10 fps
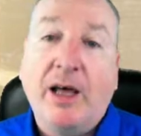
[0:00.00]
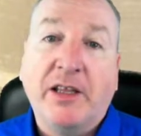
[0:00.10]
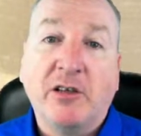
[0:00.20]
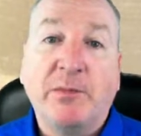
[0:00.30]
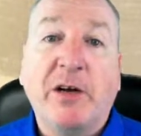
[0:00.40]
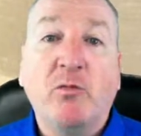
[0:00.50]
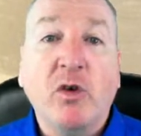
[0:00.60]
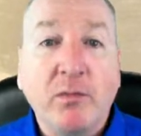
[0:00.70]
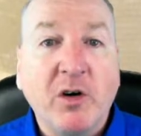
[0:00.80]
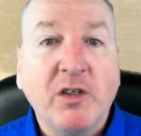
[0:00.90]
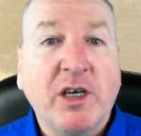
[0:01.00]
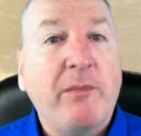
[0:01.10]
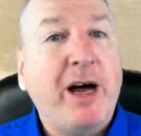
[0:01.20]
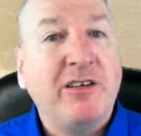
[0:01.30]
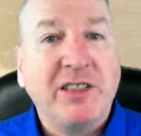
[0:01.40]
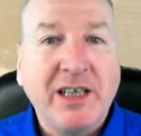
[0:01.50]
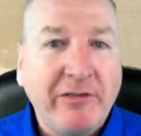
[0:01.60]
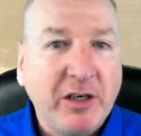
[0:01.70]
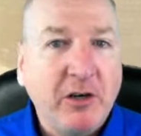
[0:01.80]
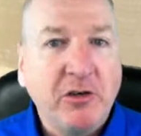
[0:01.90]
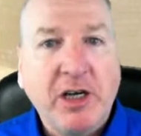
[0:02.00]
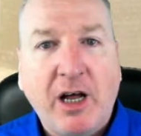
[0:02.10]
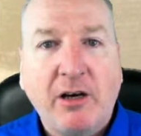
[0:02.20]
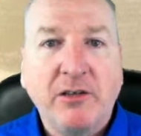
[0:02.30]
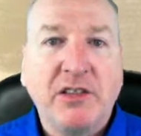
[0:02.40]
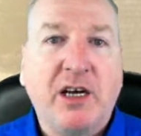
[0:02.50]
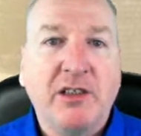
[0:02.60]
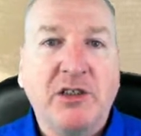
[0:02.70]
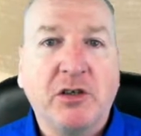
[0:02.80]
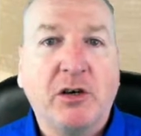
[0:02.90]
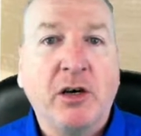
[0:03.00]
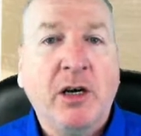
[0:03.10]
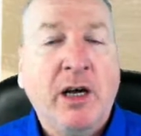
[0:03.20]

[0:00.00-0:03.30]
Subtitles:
There's been rumors about $700, not sure.